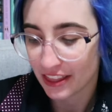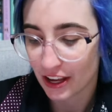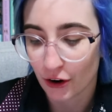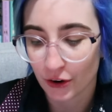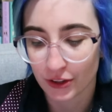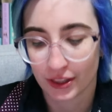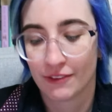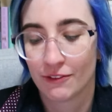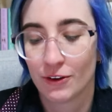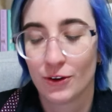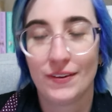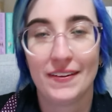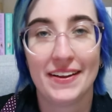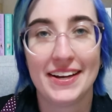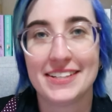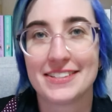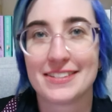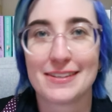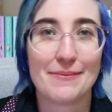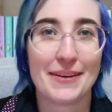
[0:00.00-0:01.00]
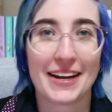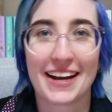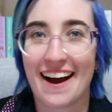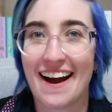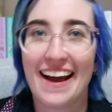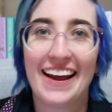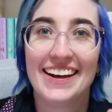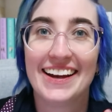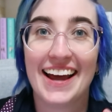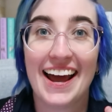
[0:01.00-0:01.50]
The only rule is to be
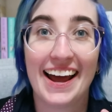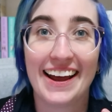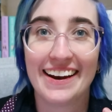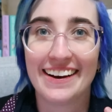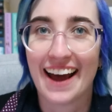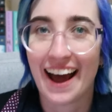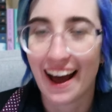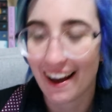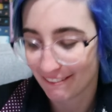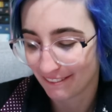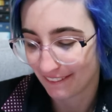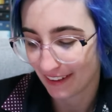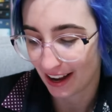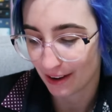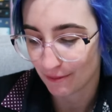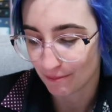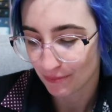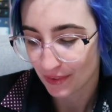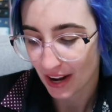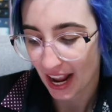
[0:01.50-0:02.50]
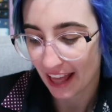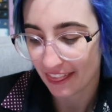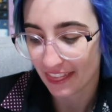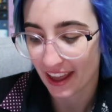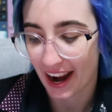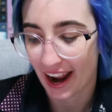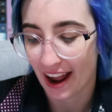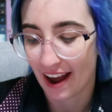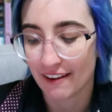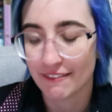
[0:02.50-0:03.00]
kind and have fun. And
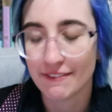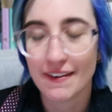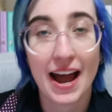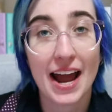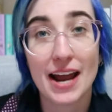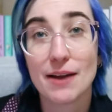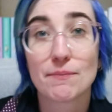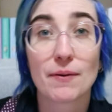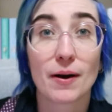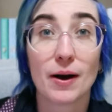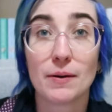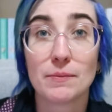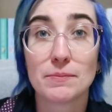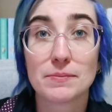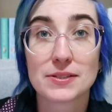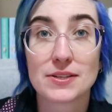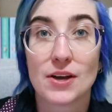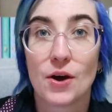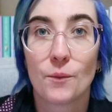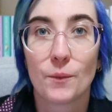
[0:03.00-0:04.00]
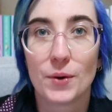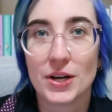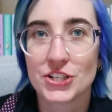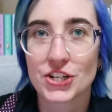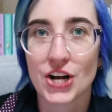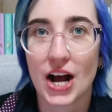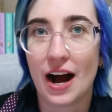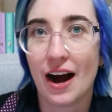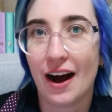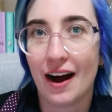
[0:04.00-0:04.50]
they have 8 prompts,
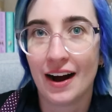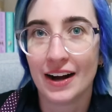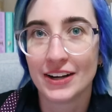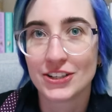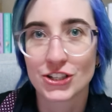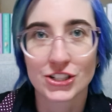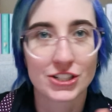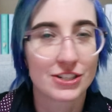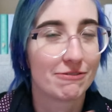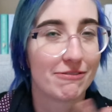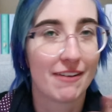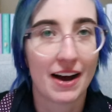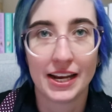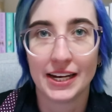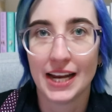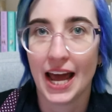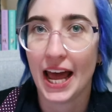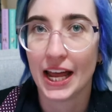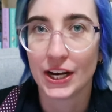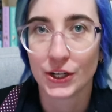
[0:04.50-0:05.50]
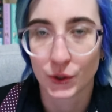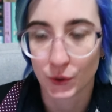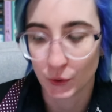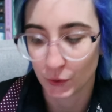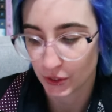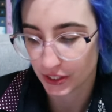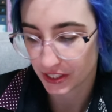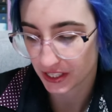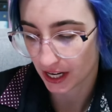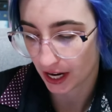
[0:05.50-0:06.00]
which are just a fun and
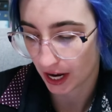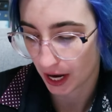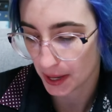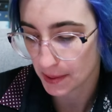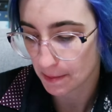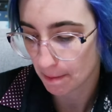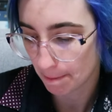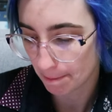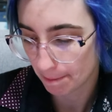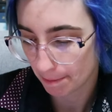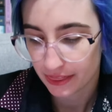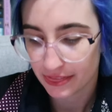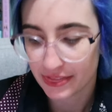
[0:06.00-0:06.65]
good time.